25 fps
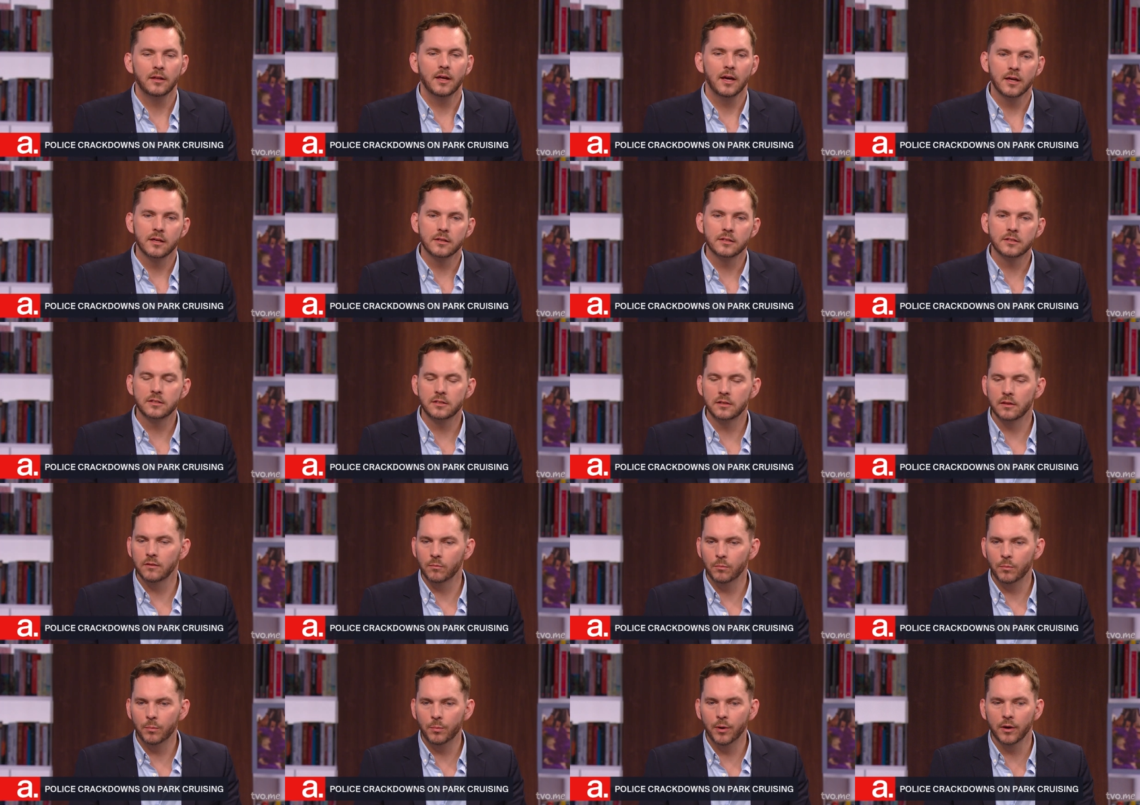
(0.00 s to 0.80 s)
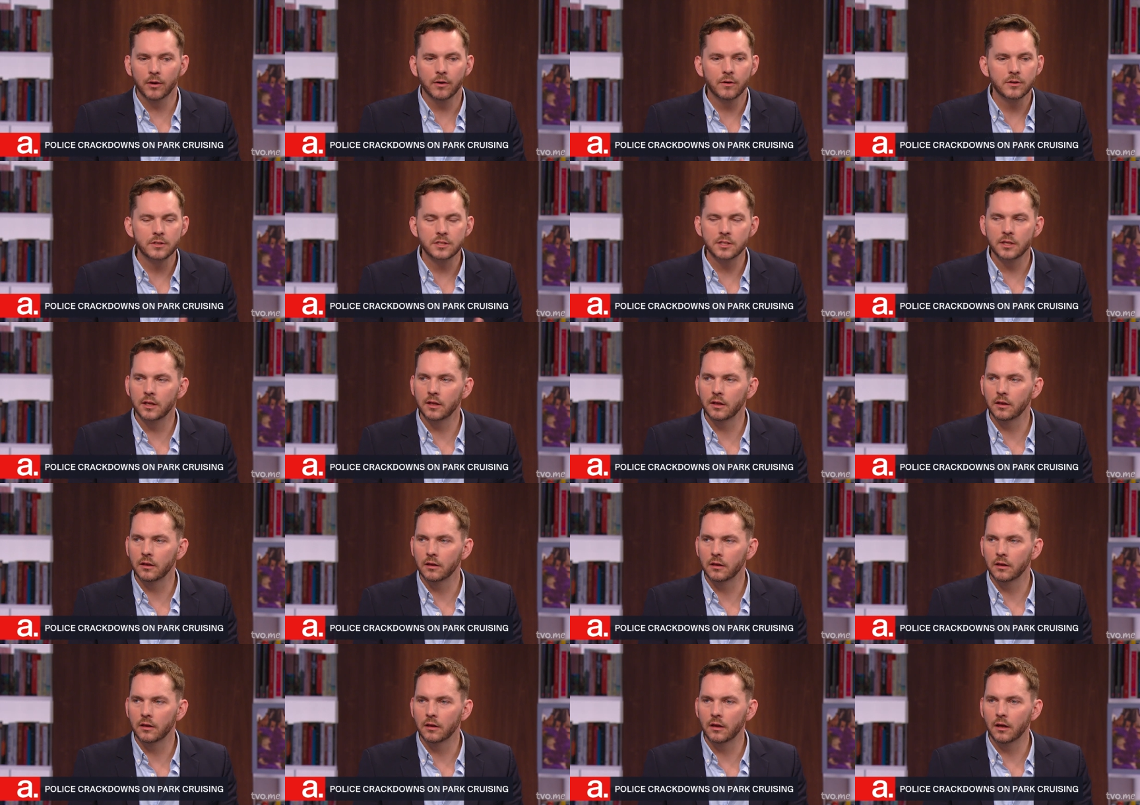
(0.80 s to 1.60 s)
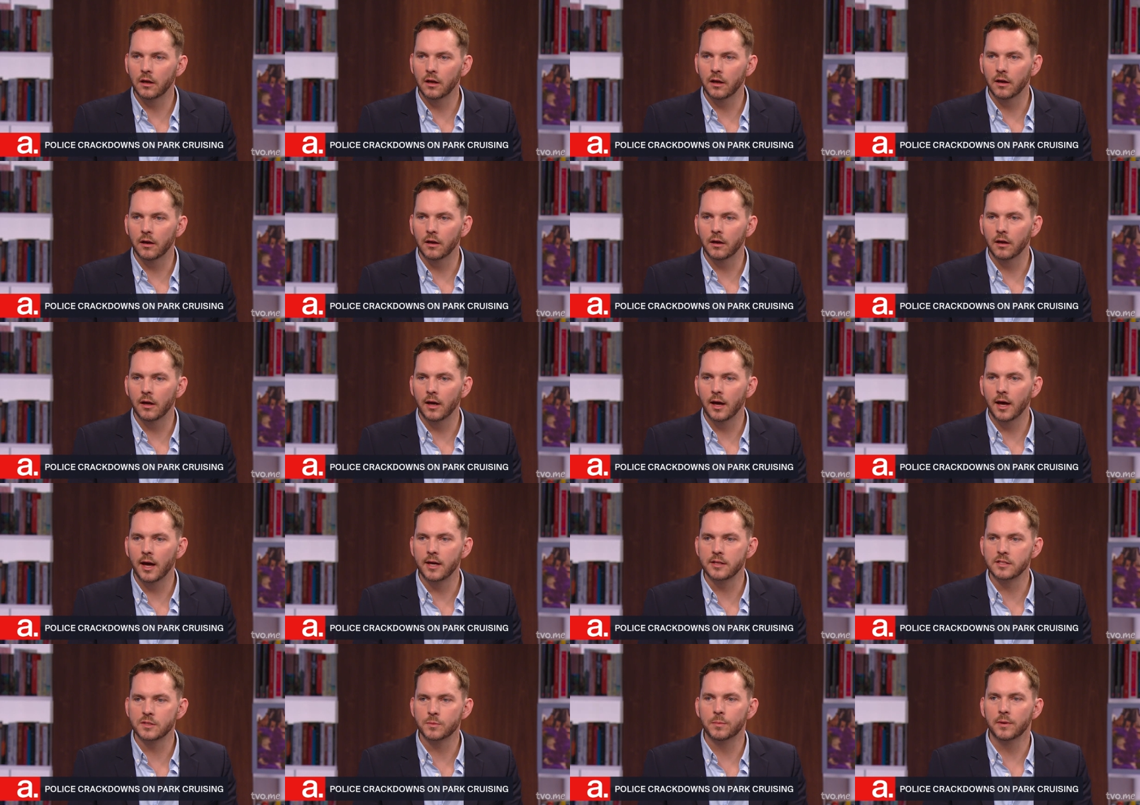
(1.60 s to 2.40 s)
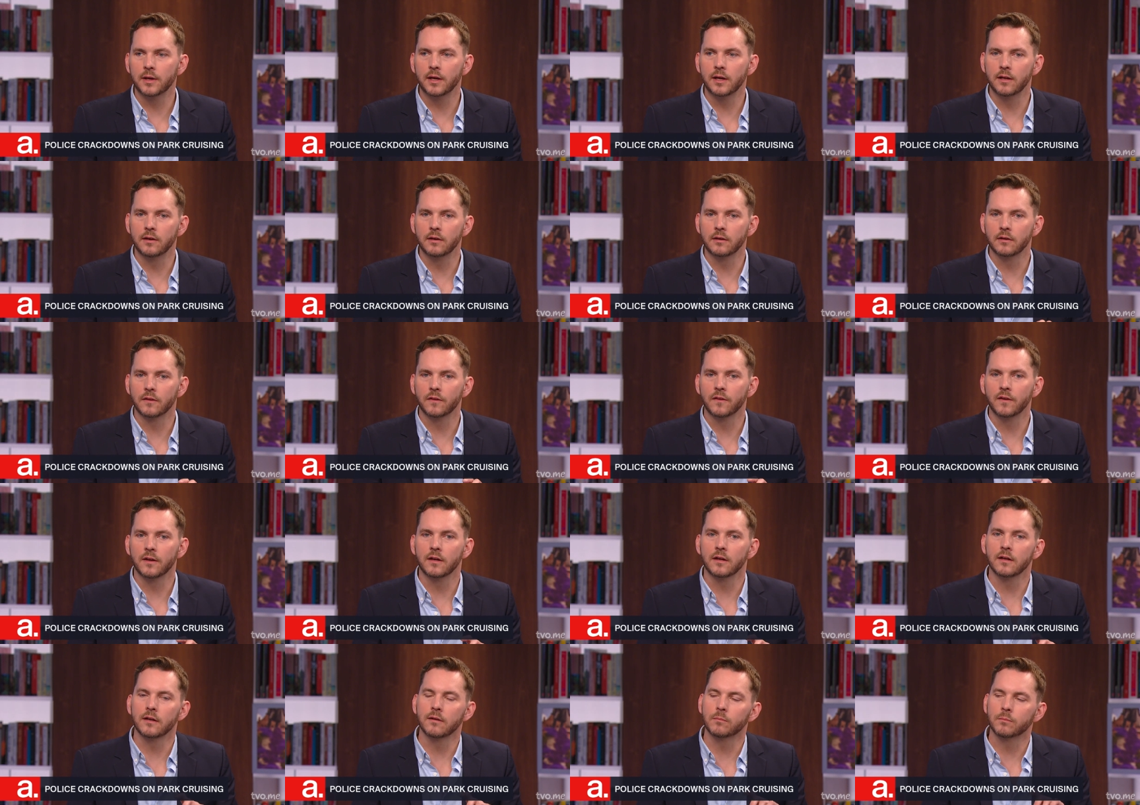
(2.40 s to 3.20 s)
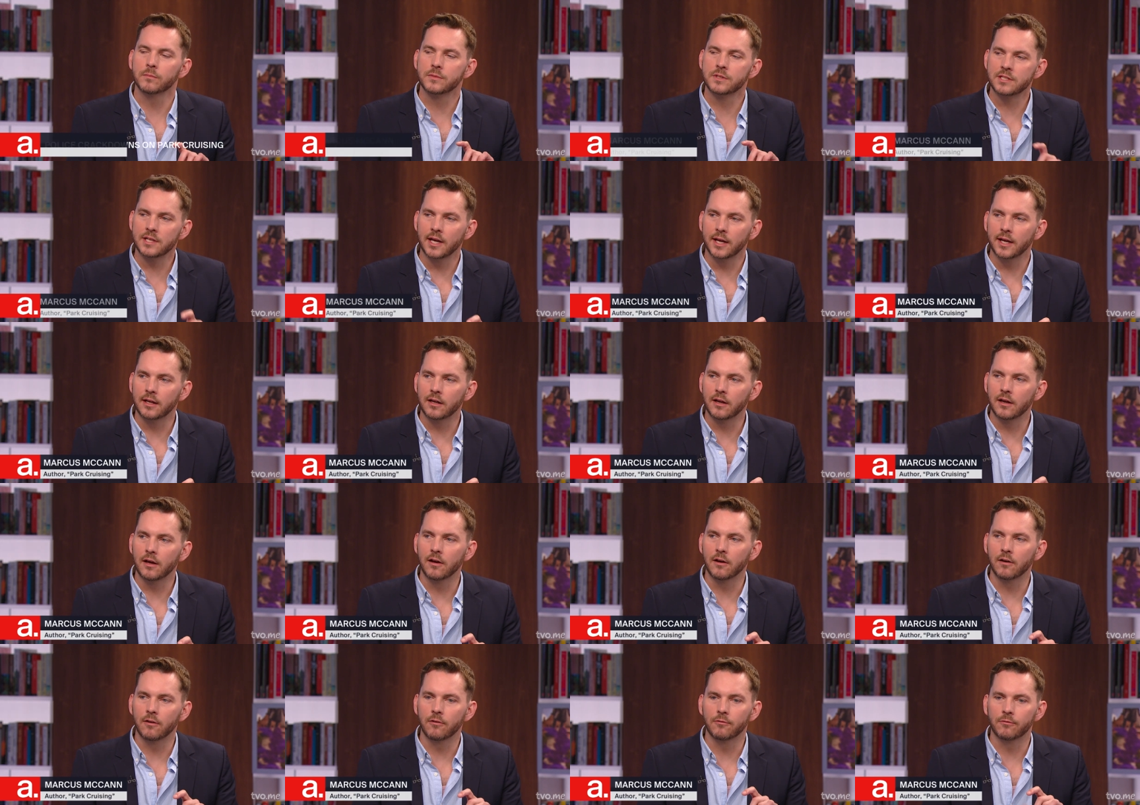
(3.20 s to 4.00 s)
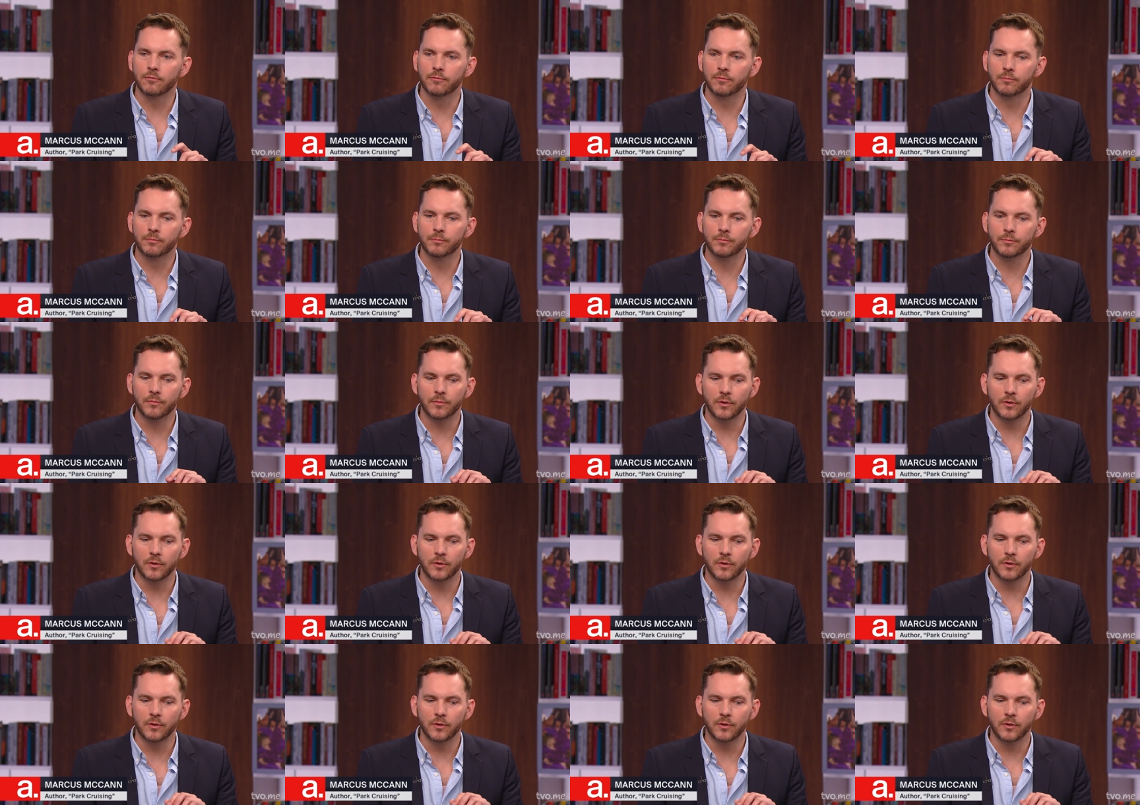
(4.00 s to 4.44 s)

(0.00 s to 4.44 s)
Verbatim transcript: yes, park cruising uh, has been the site of,